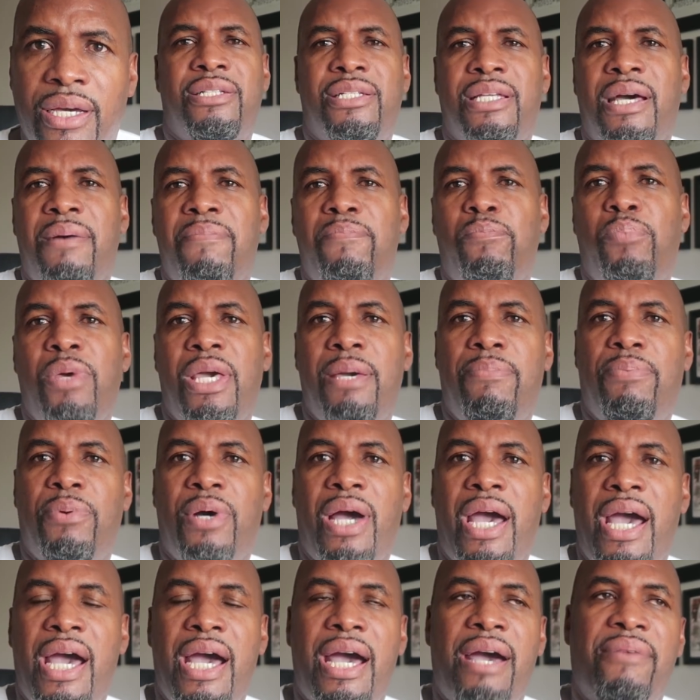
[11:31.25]
Some
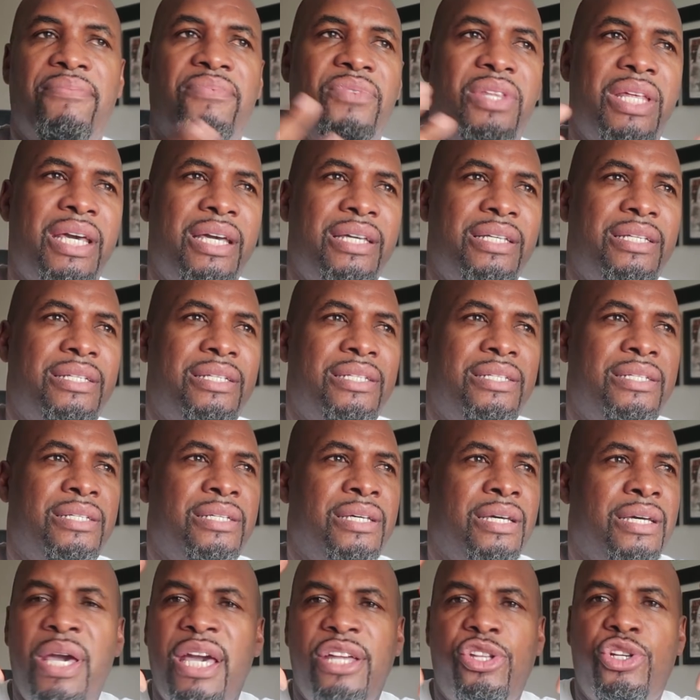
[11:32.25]
people have
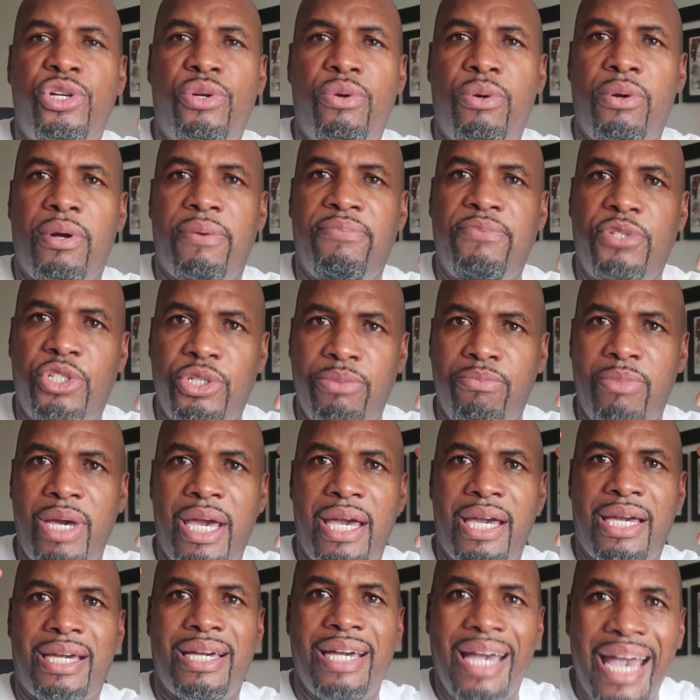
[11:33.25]
this picture of
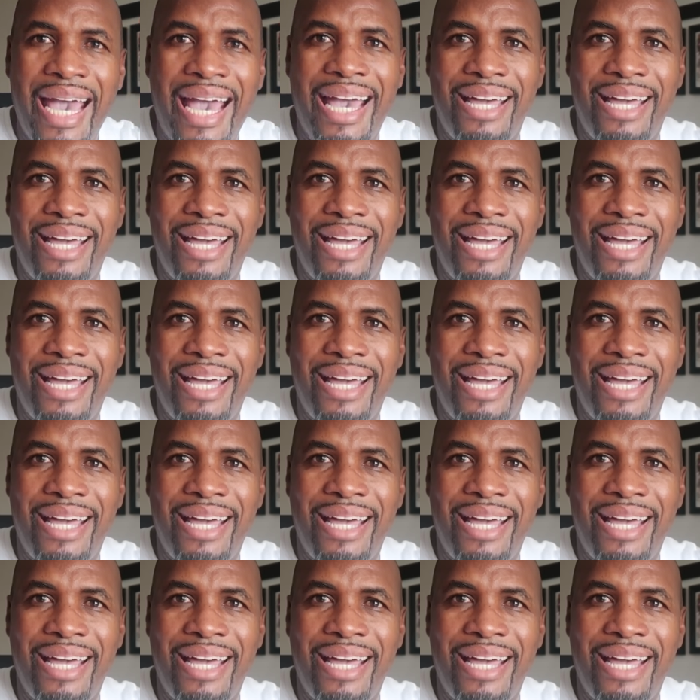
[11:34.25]
Jamaica